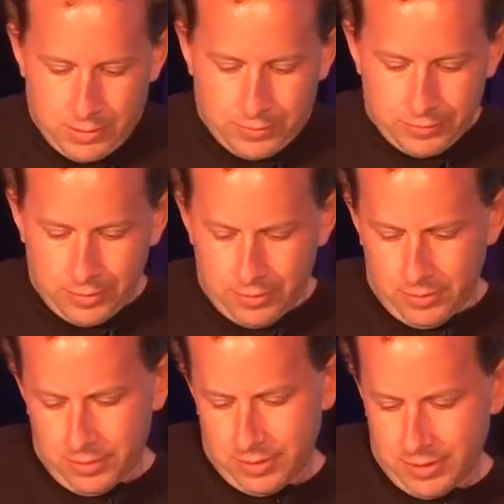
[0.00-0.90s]

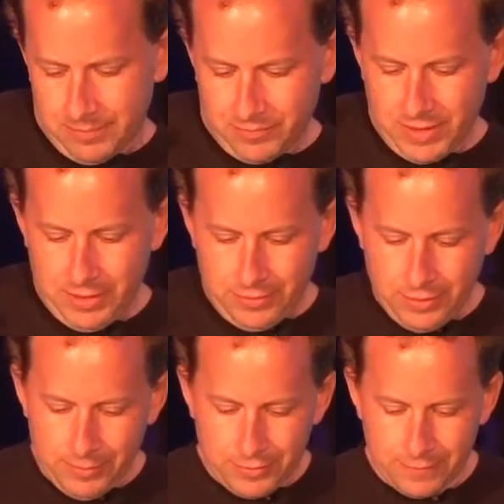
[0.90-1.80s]
So, in
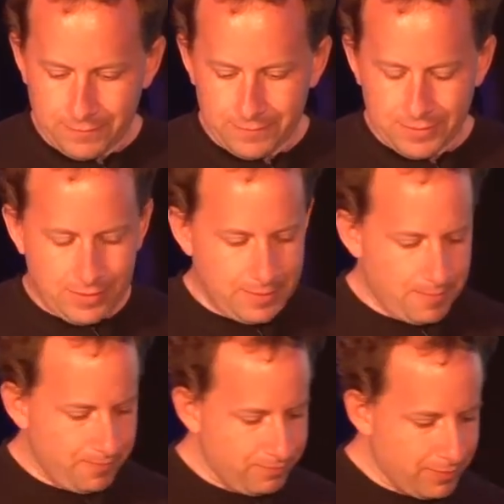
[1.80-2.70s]
terms of
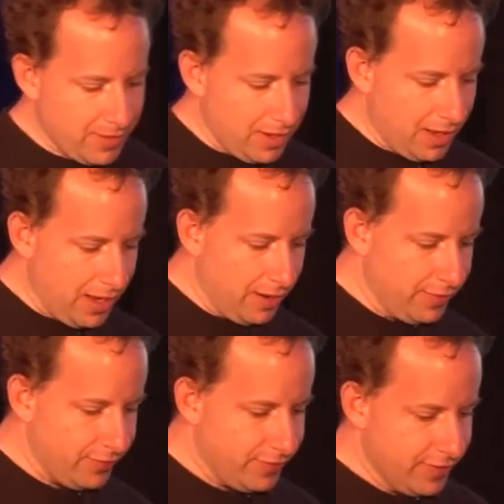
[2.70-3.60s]
how
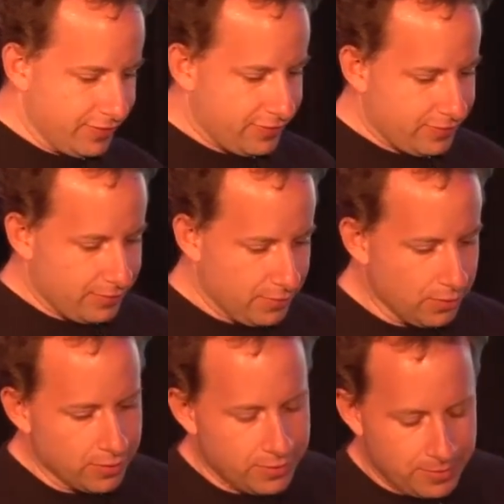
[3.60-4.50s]
does this
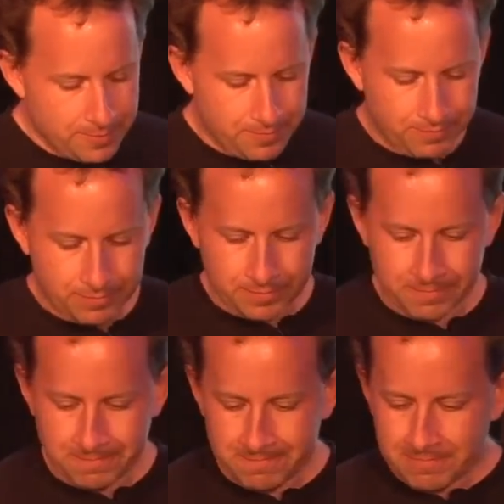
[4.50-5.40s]
look,
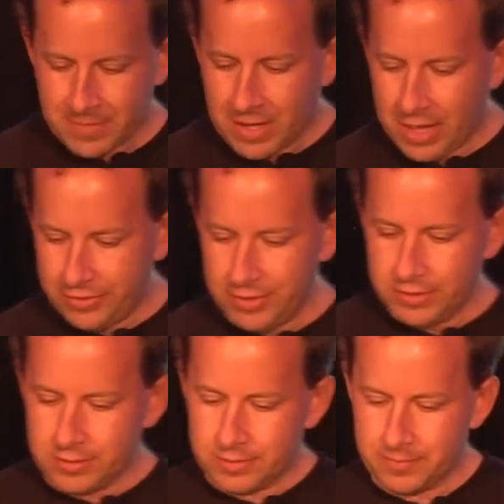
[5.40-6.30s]
I think
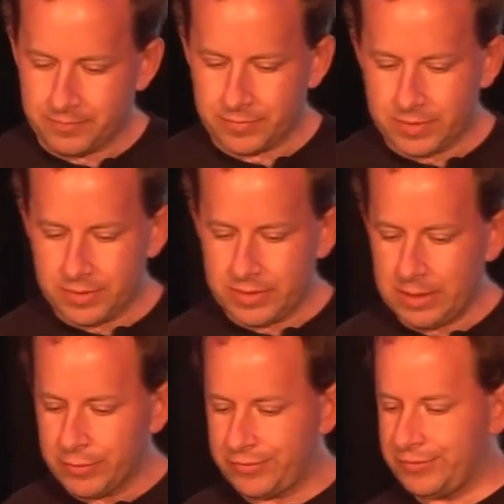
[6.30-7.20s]

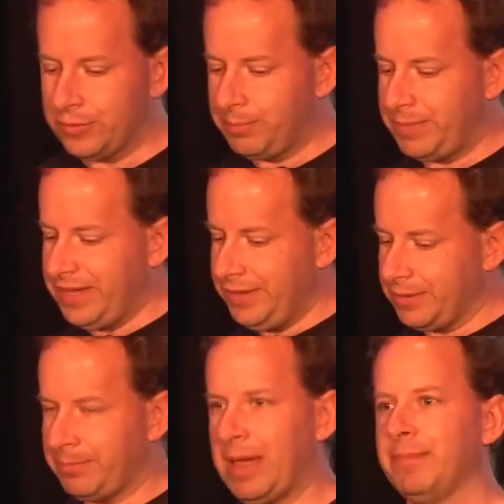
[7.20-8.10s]
there will still be the
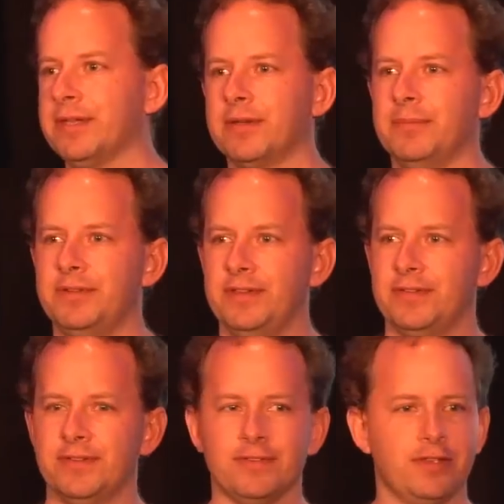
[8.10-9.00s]
public
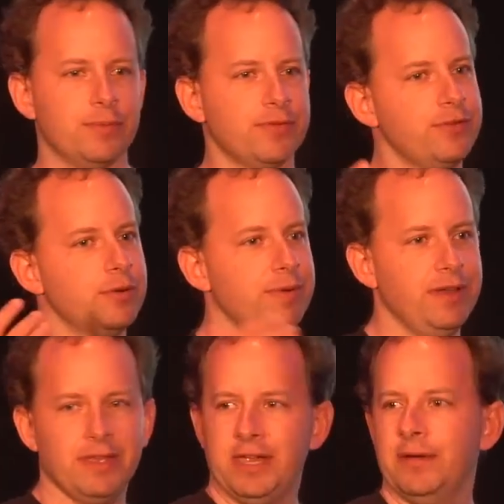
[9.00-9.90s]
competitions, there will still be
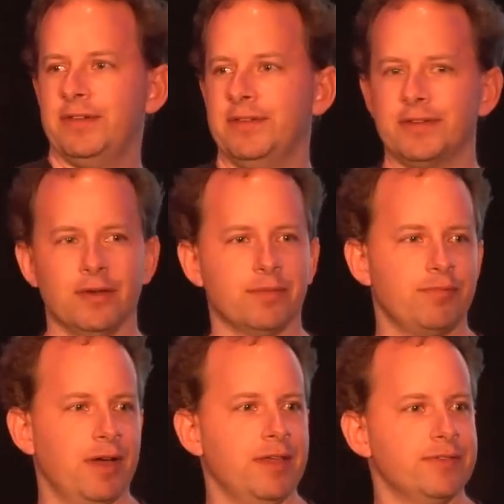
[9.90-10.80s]
the Heritage Health
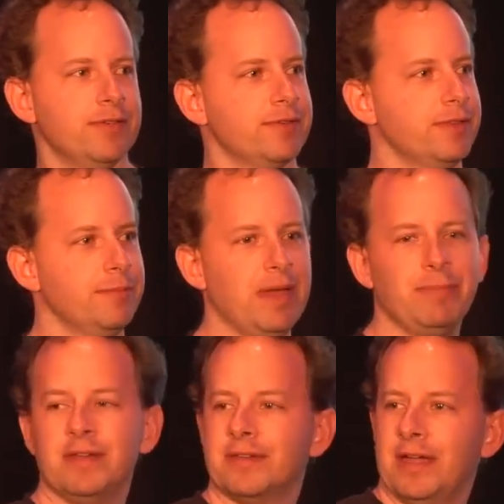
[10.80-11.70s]
Prizes and the
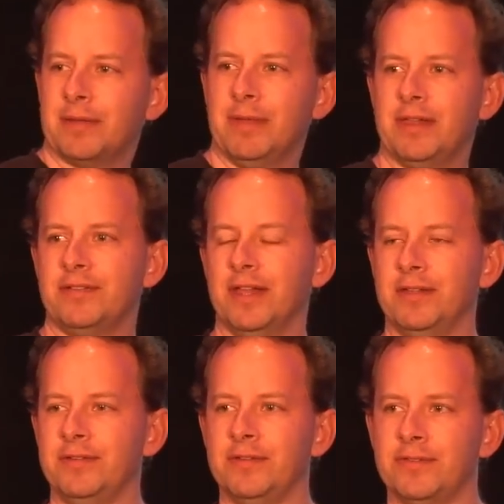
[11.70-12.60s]
Mapping Dark Matter
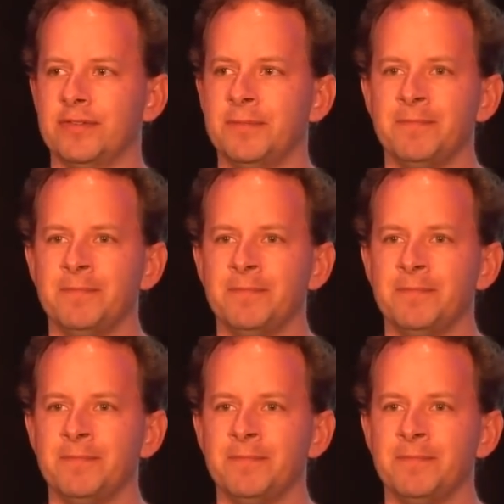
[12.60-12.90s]
Challenges.